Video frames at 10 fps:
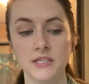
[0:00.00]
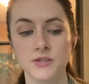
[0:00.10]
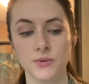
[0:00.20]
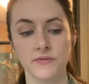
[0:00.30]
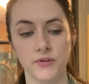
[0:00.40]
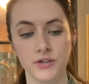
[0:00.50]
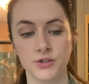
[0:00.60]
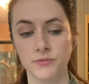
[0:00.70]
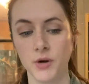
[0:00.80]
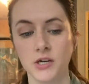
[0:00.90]
3
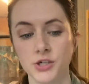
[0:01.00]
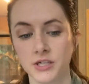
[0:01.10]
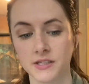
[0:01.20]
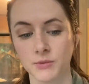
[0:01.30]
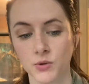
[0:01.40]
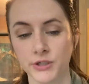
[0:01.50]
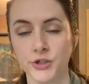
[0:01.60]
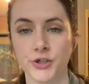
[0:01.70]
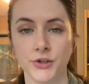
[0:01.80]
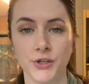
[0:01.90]
furniture projects I'm going to
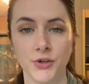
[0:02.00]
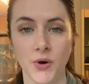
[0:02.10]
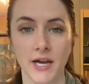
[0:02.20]
show you,